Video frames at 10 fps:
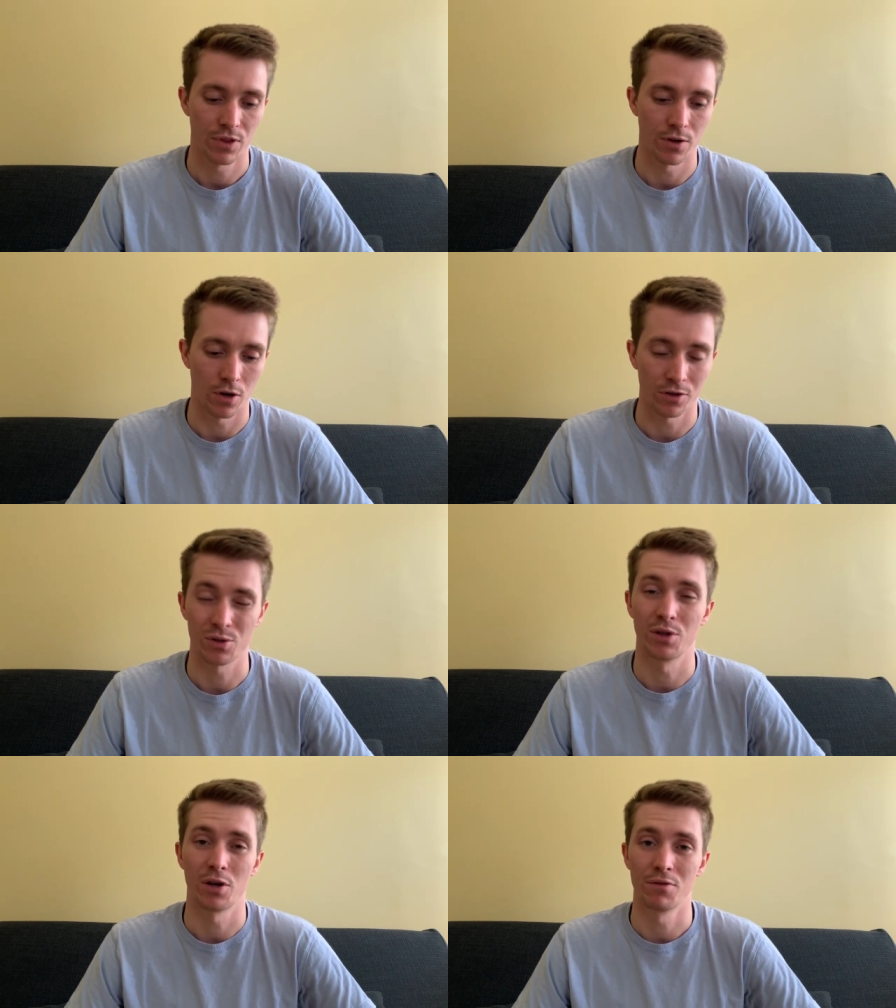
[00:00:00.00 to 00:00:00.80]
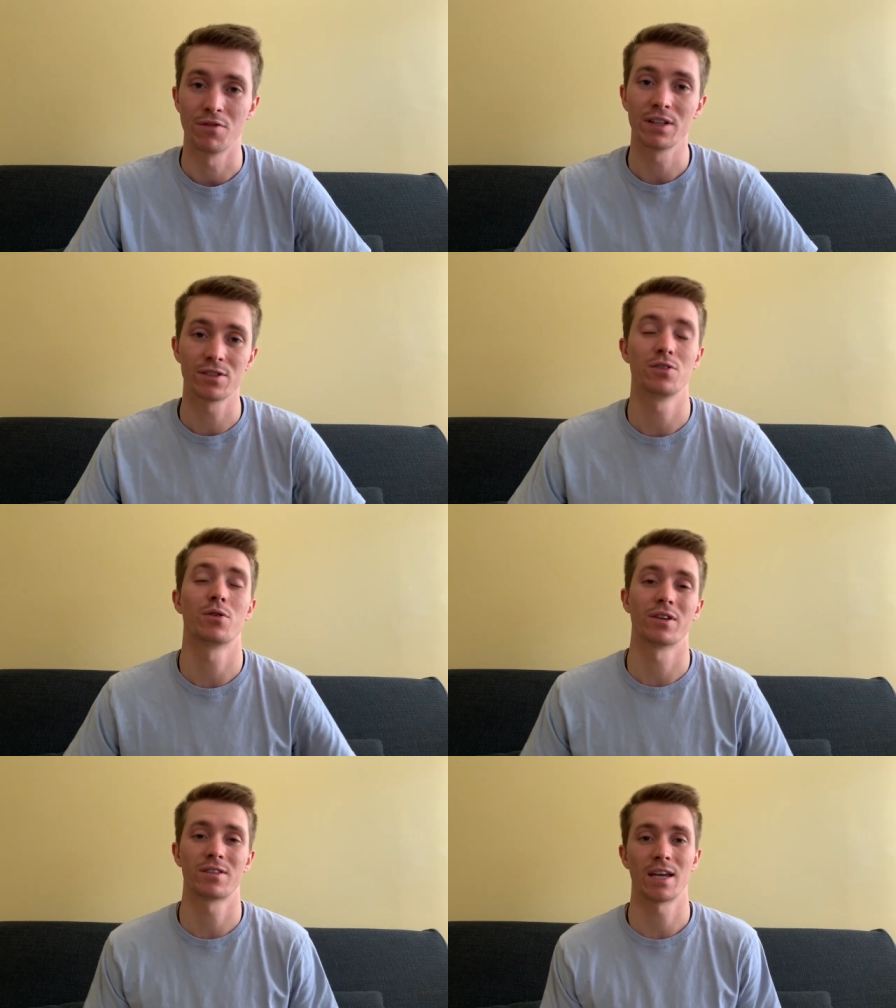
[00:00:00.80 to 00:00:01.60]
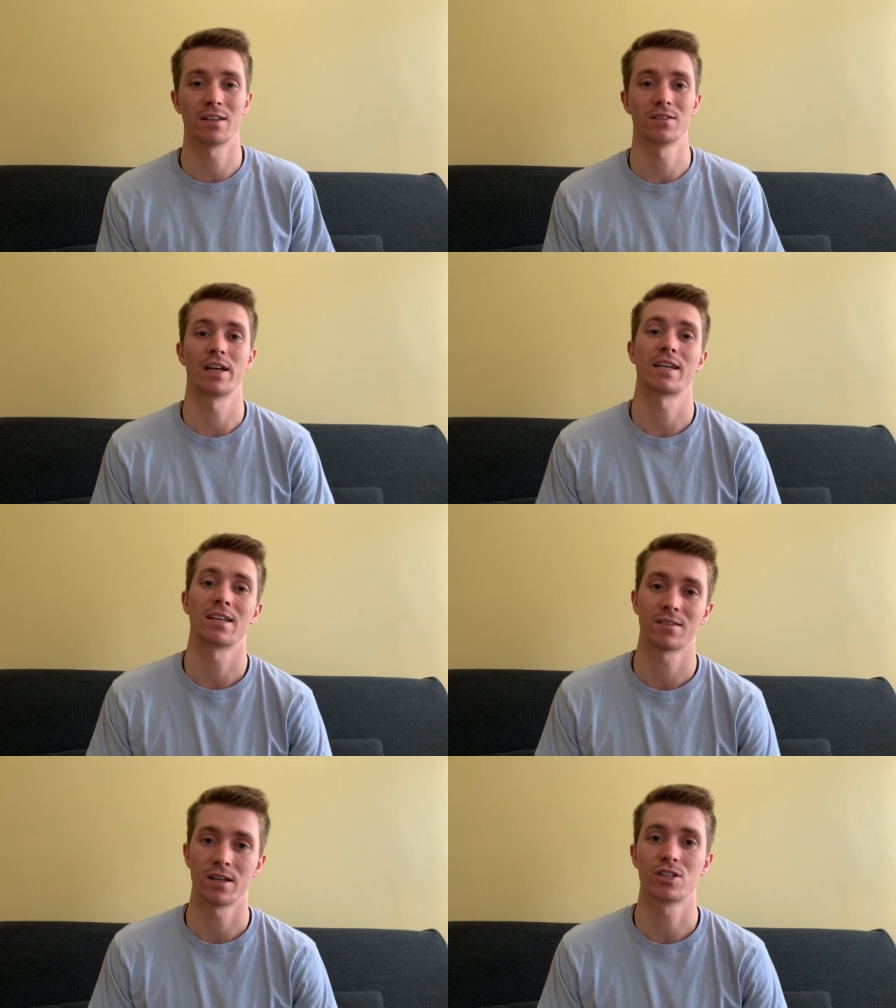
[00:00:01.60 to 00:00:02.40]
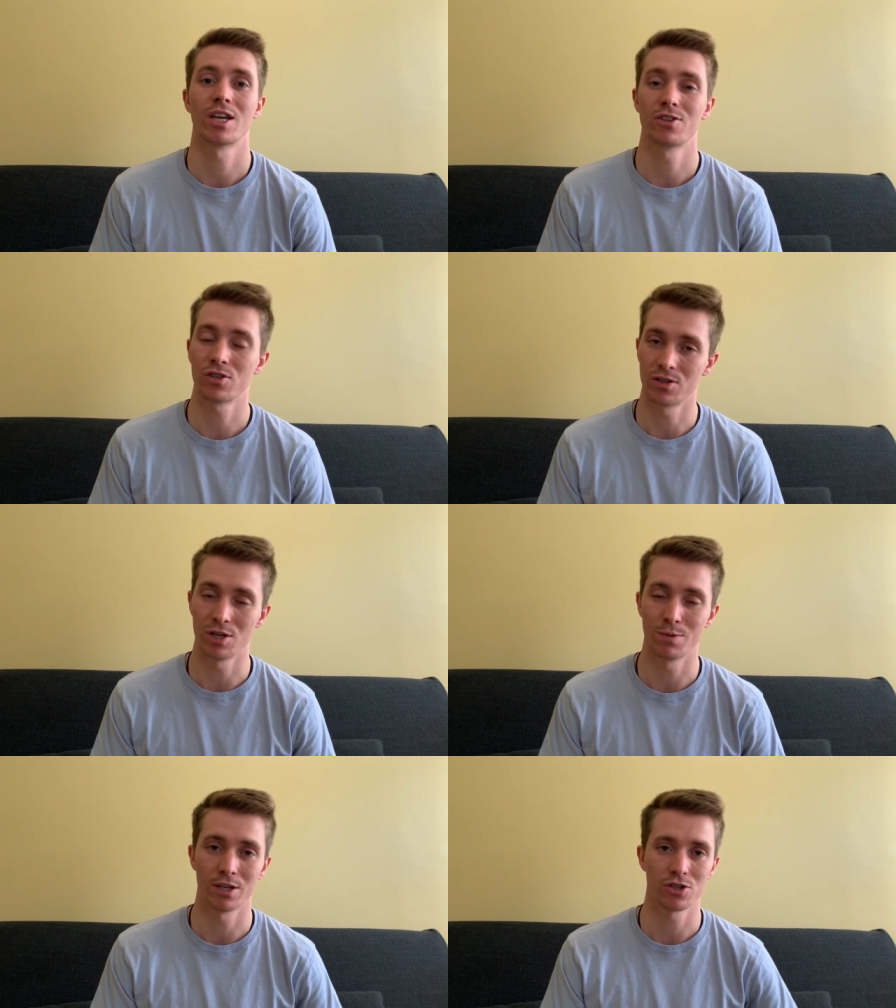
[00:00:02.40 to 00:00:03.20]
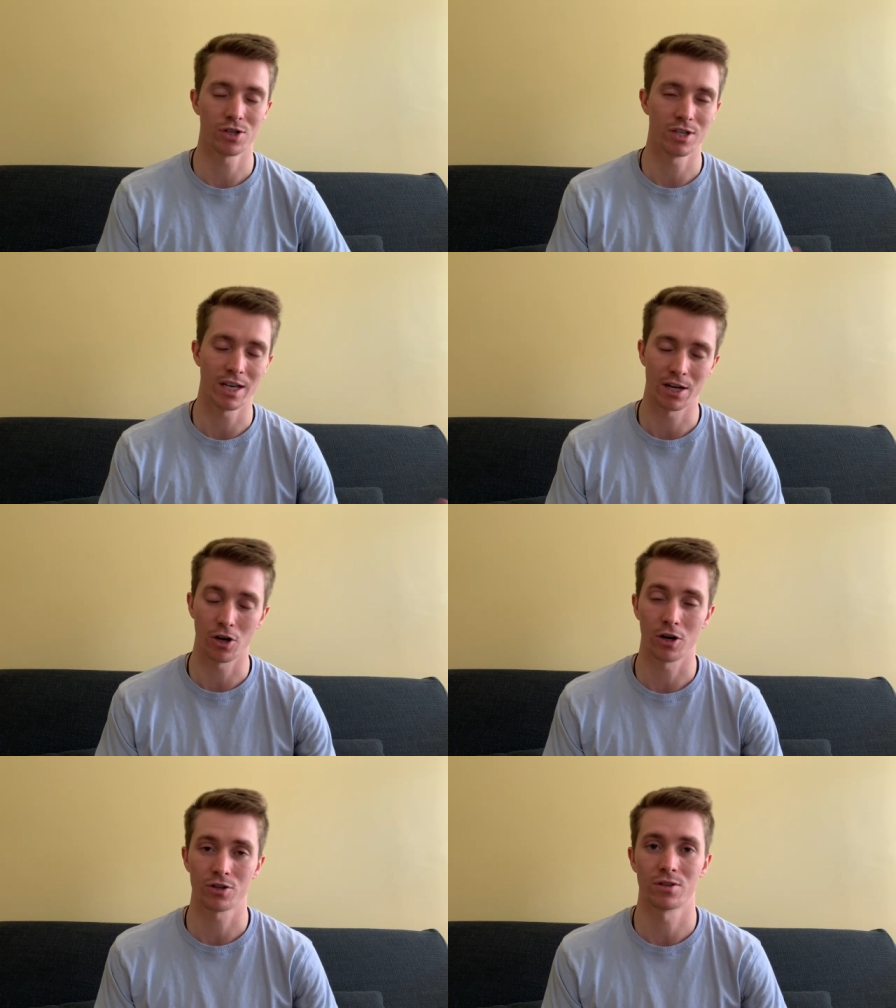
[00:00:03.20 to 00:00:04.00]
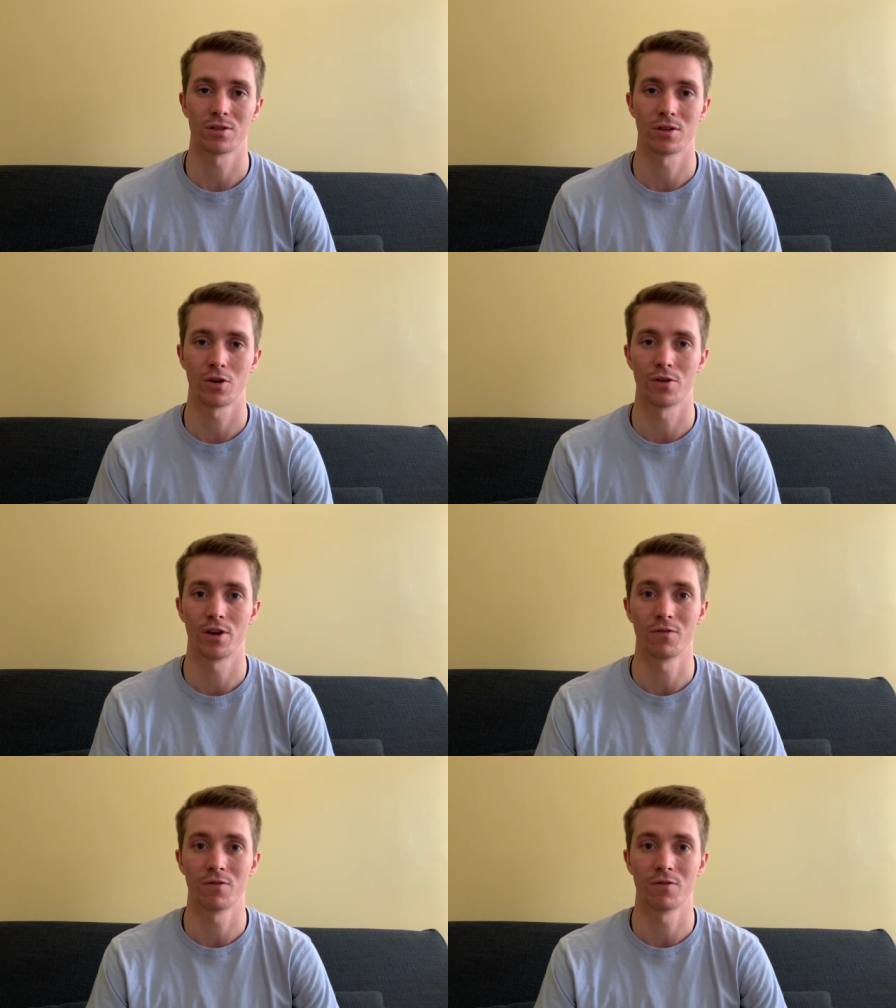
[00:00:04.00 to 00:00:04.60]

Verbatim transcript: There are also a lot of events that you can attend, like SIHH, GPHG, and auctions that occur there.